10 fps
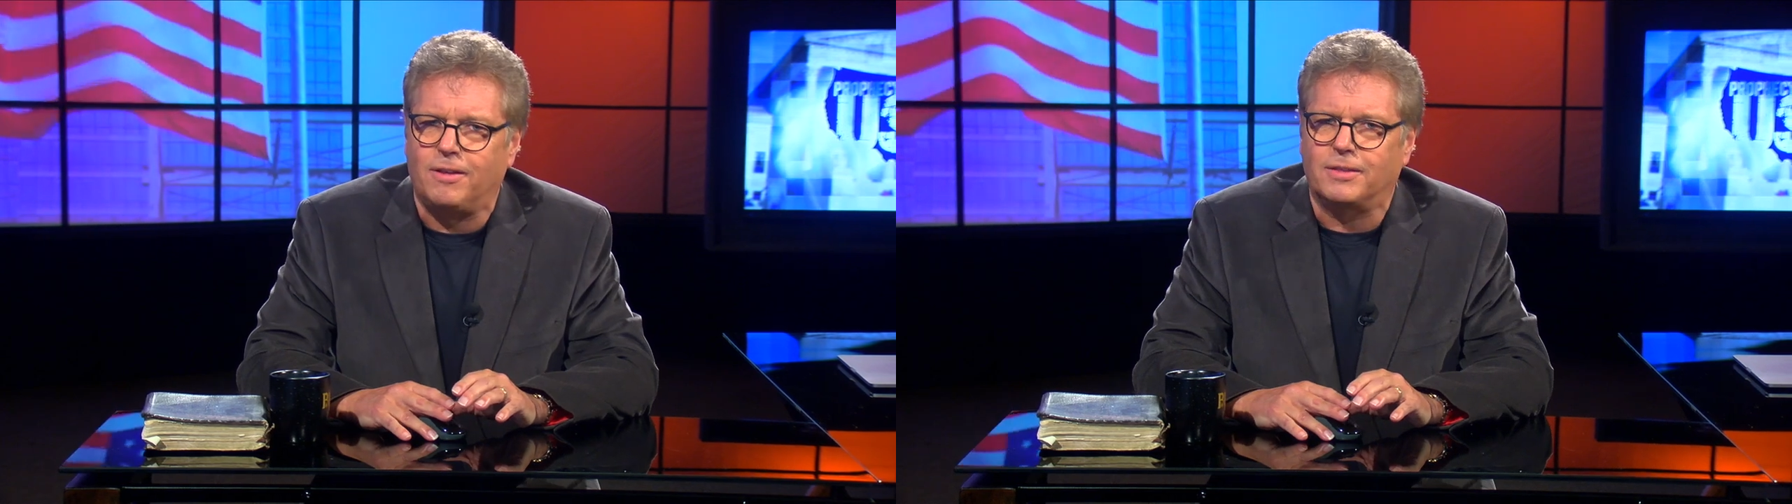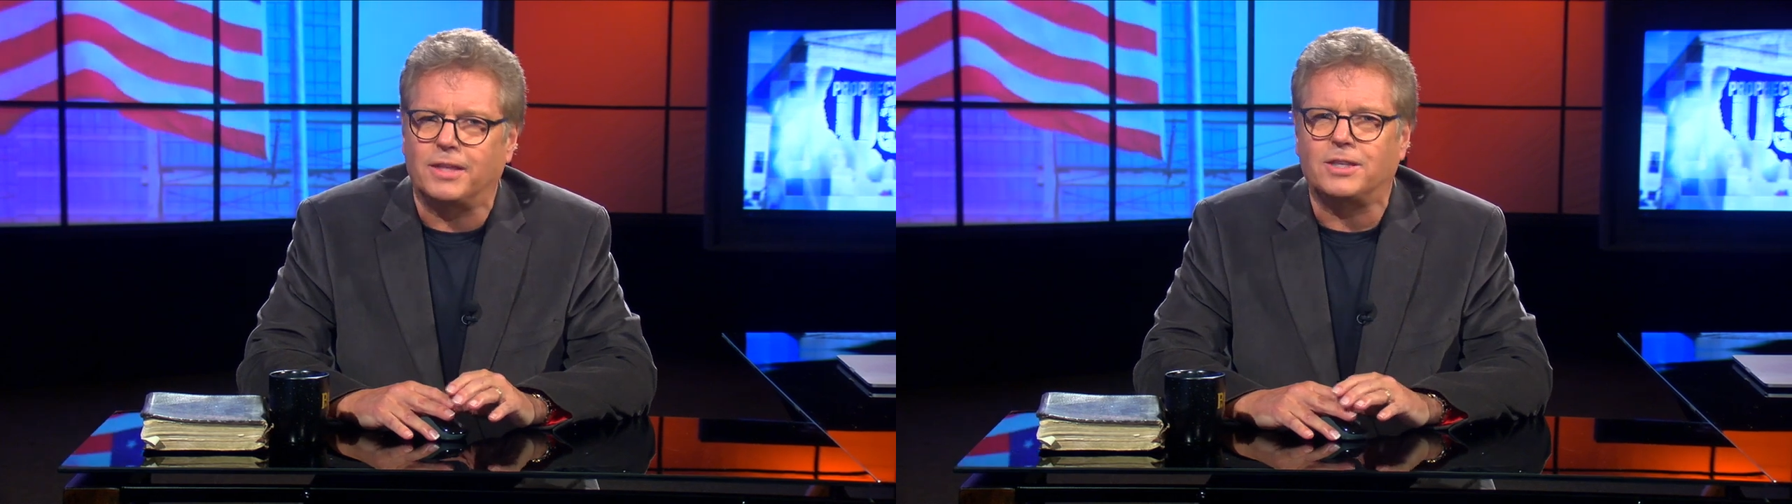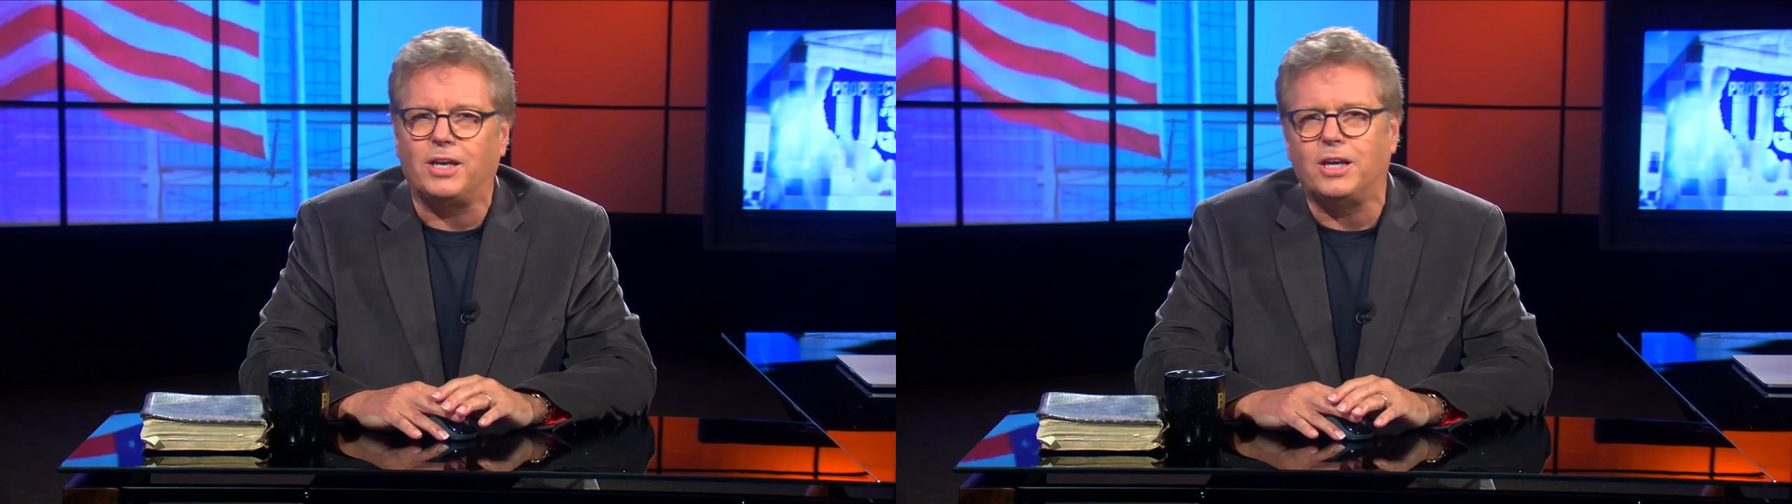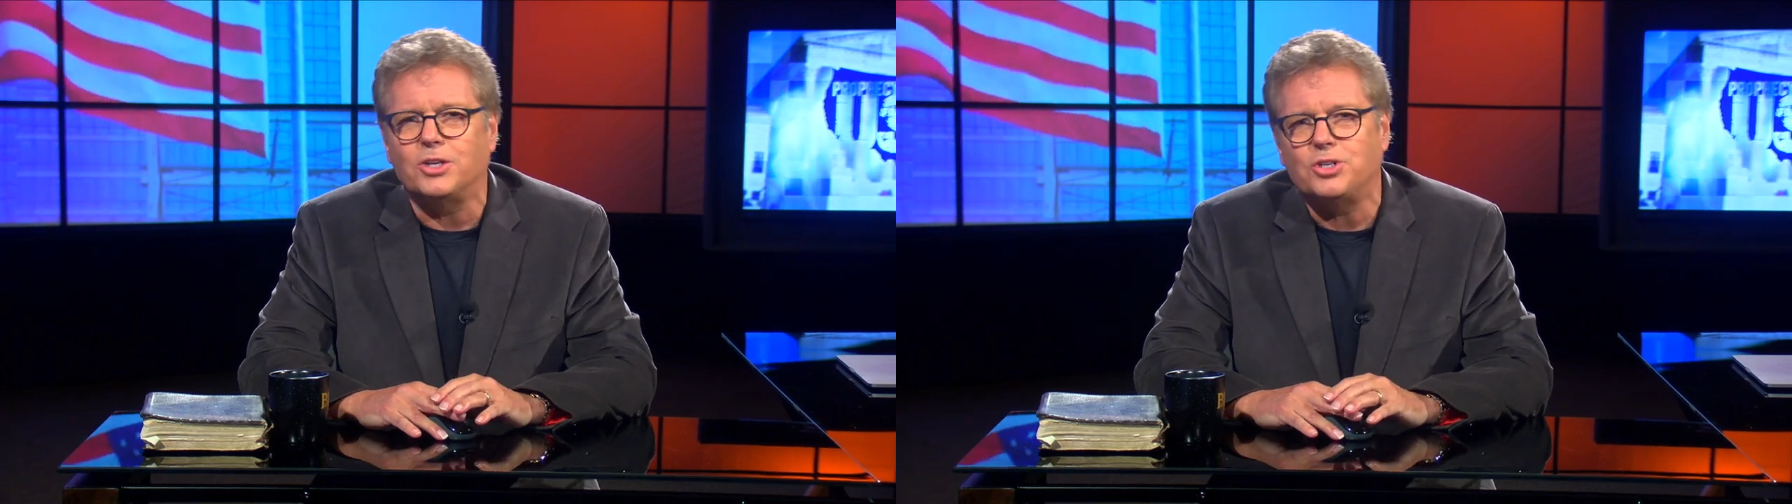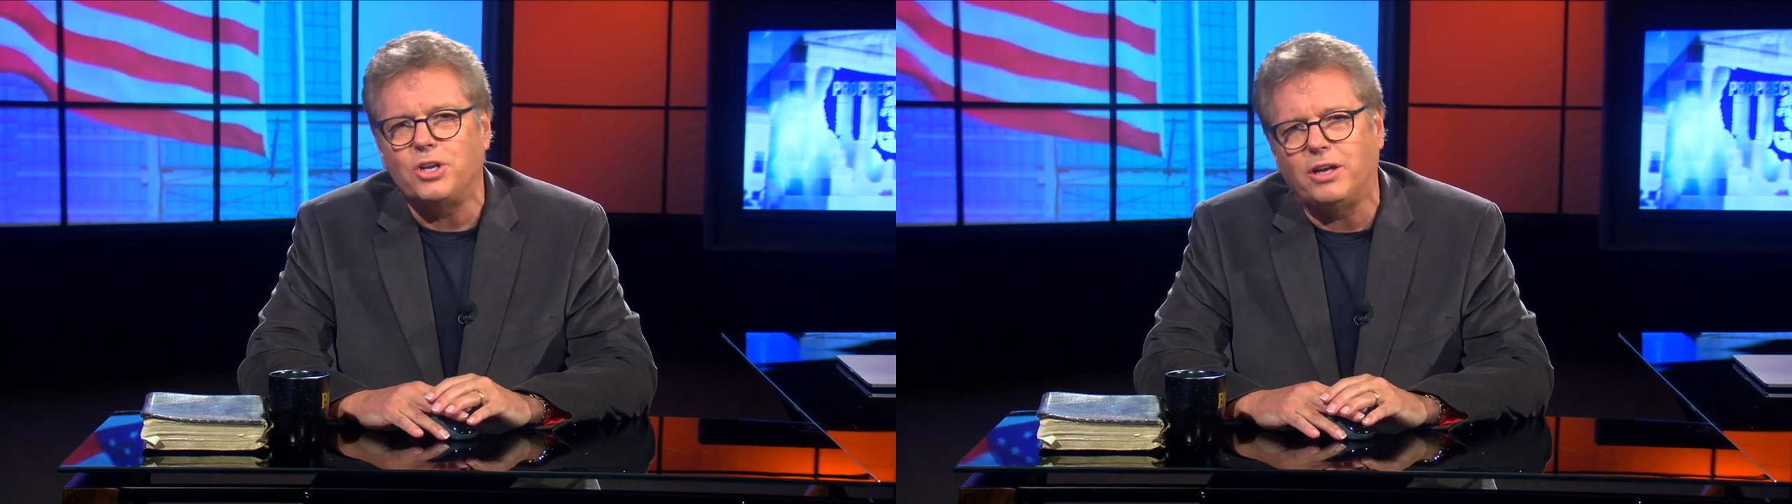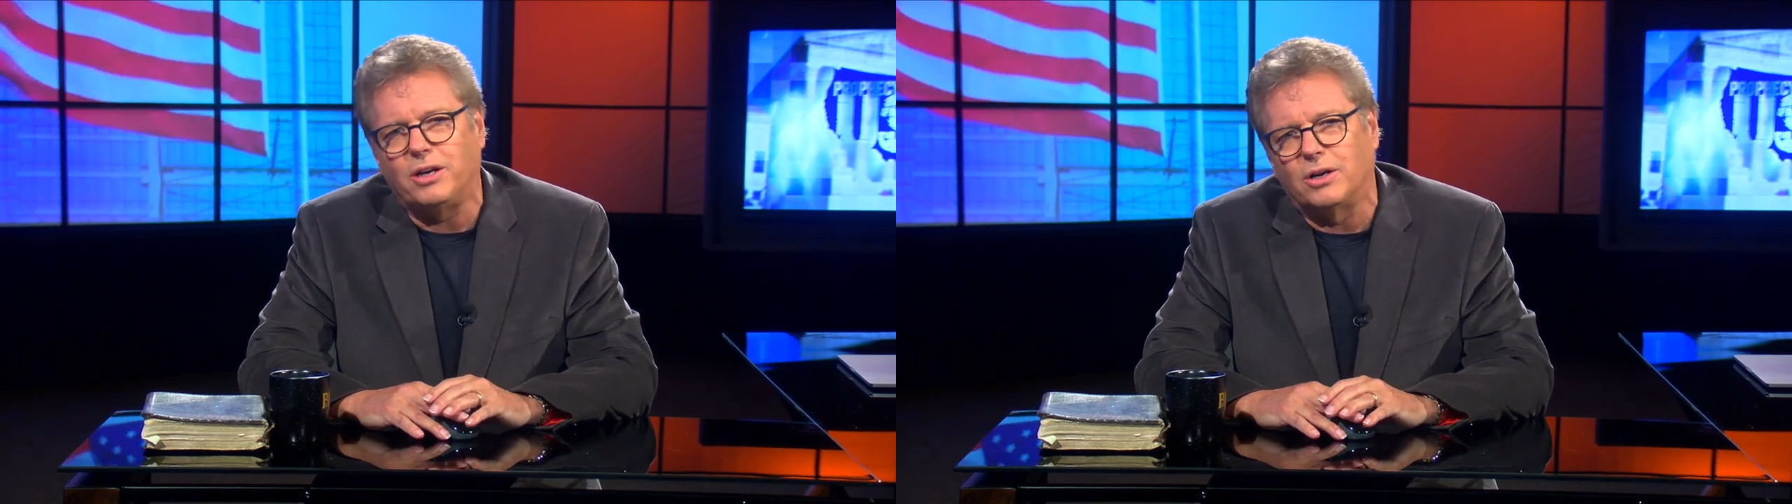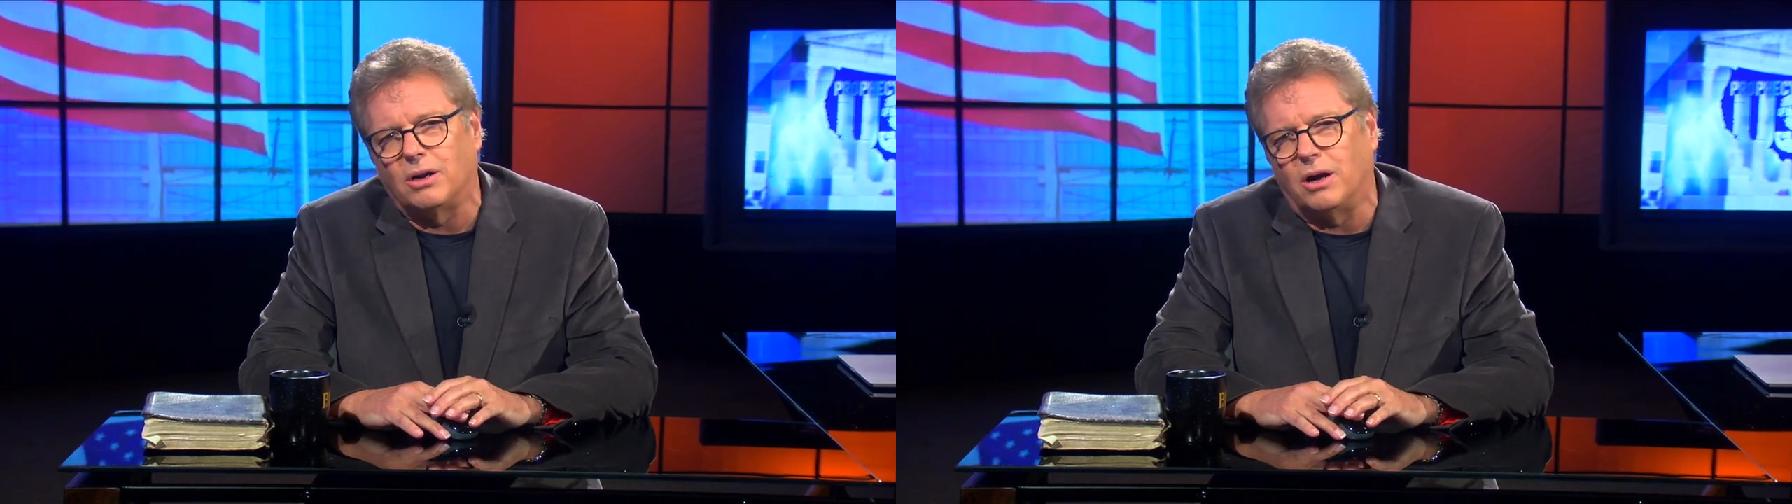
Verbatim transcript: that the itching ear